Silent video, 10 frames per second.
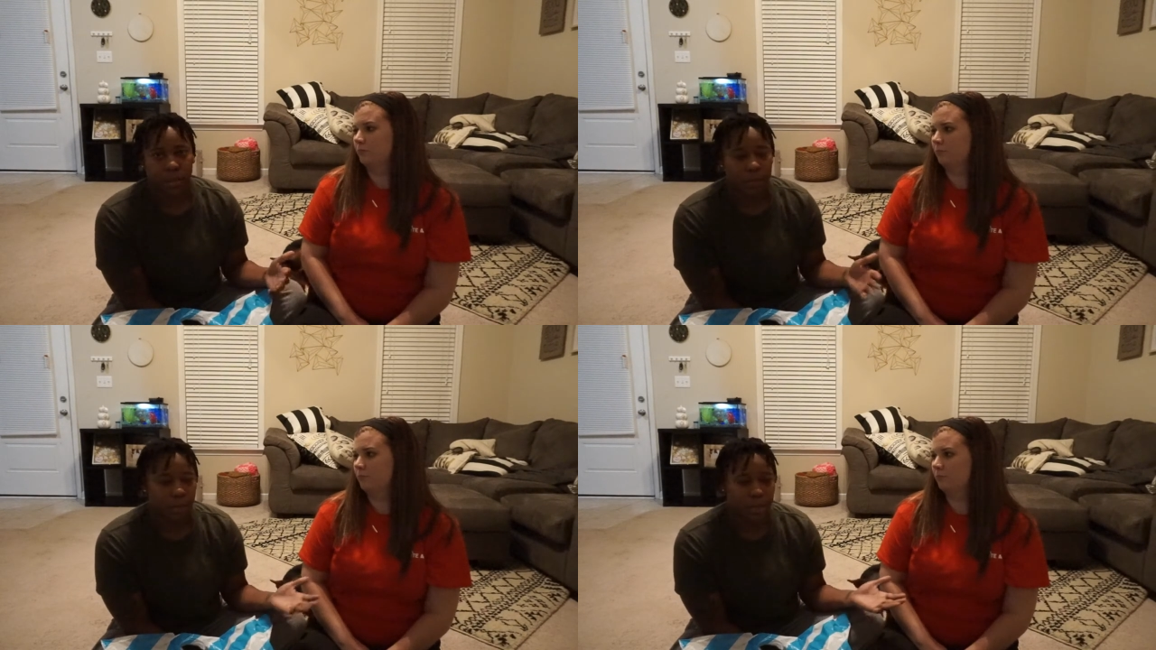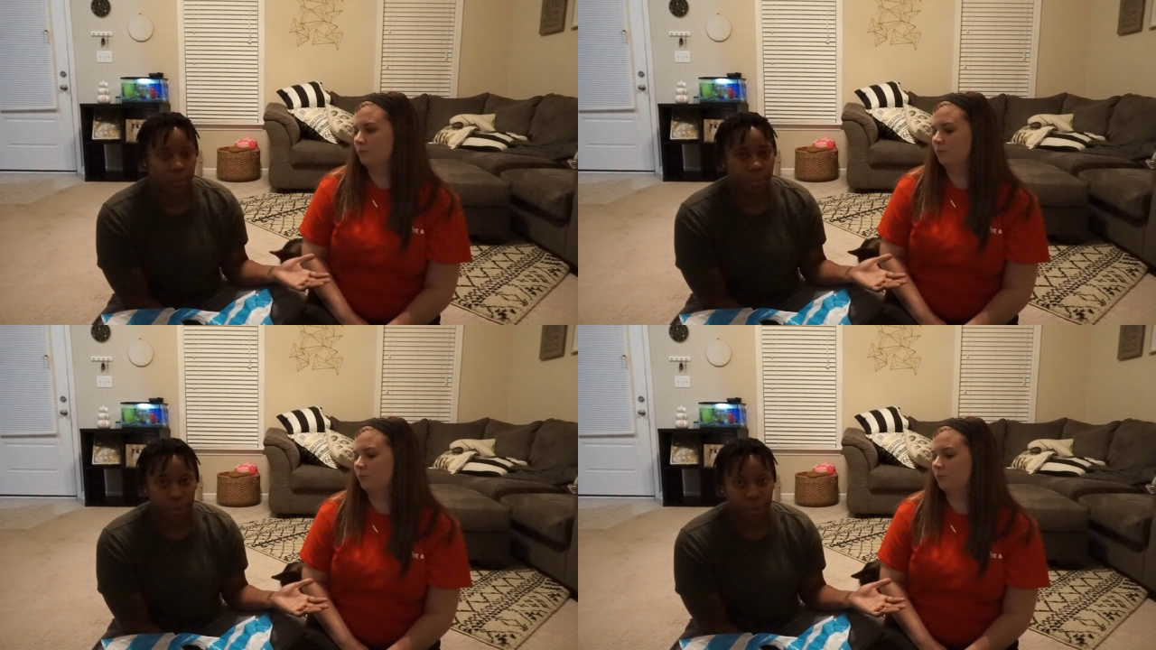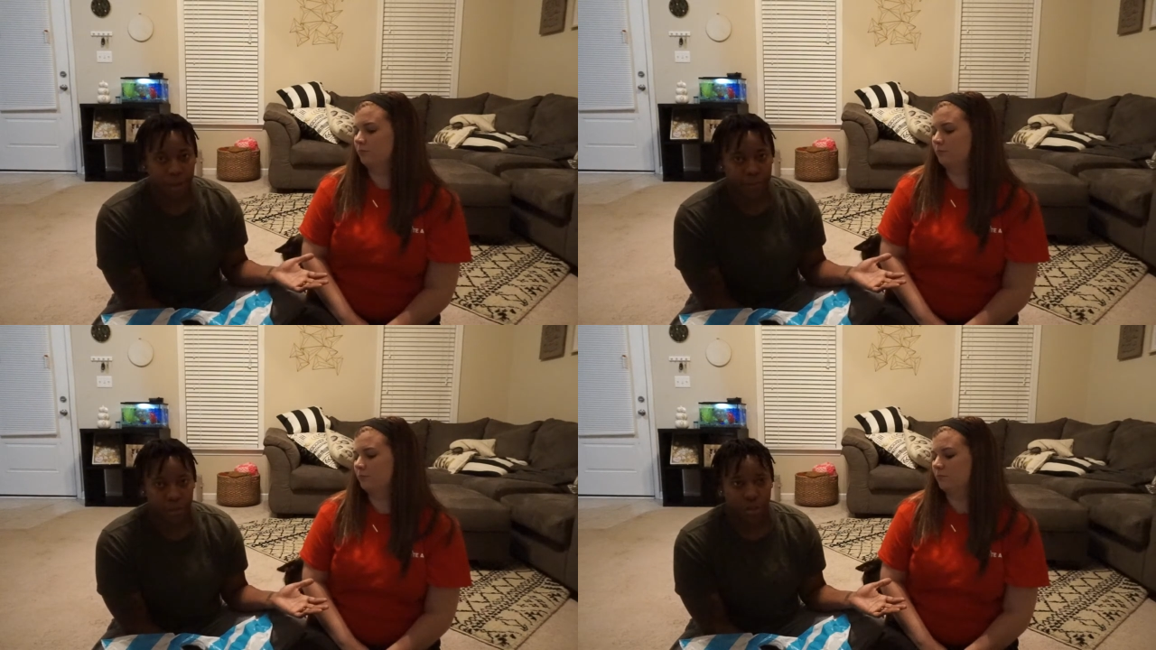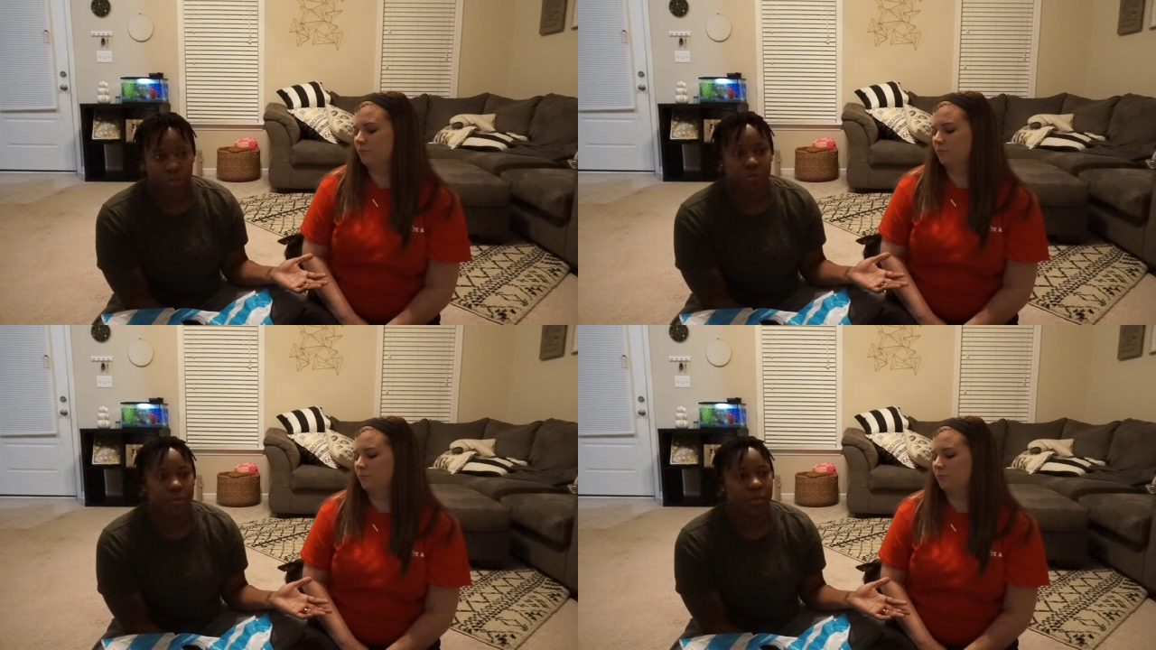Speaker 1: at some point you have to
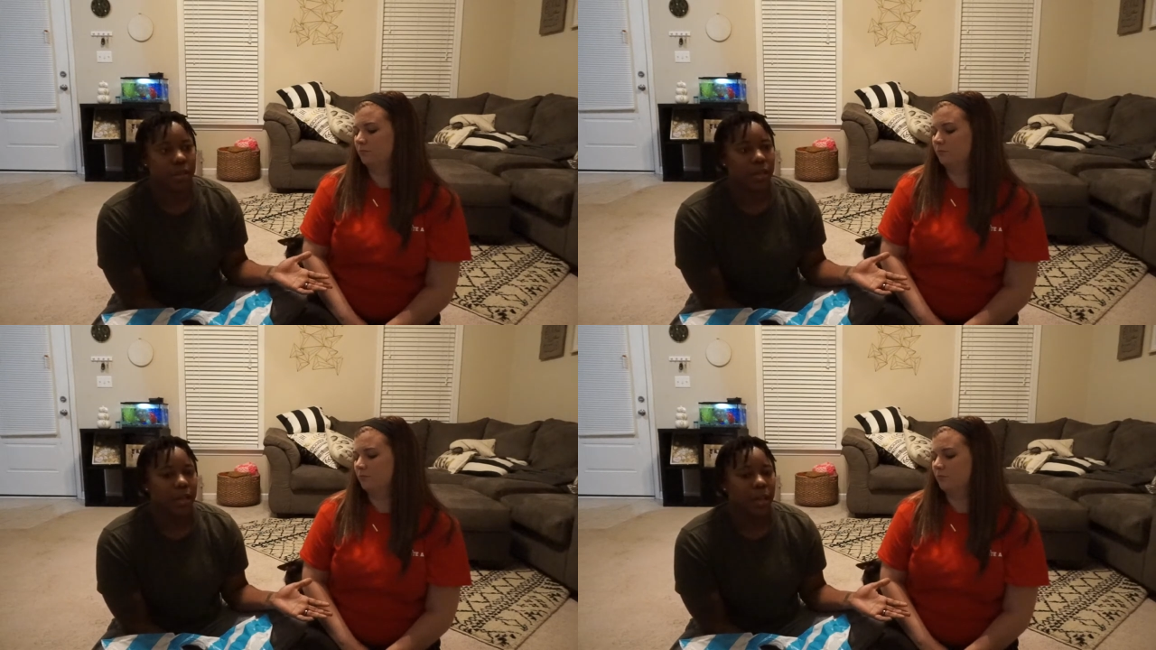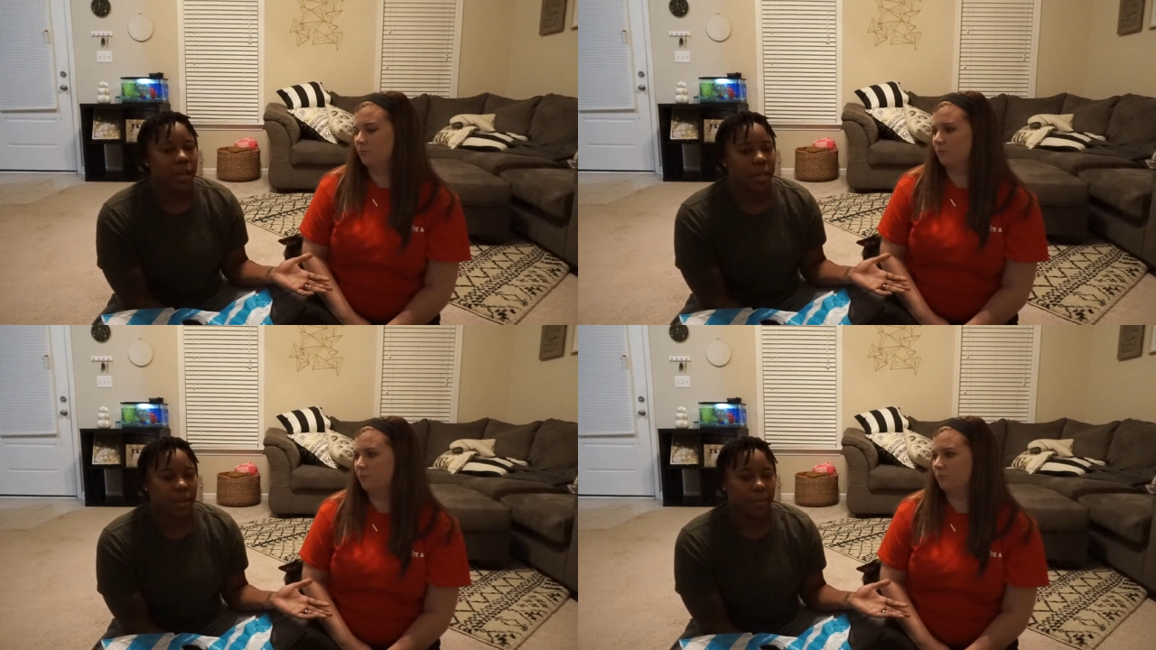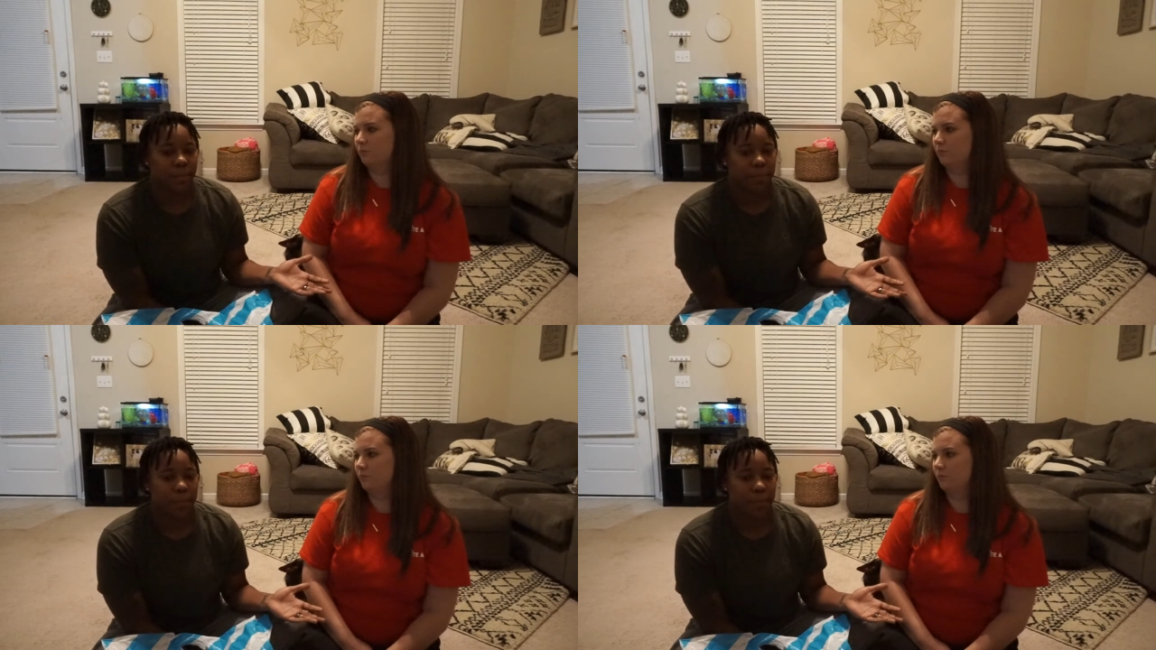choose. Um,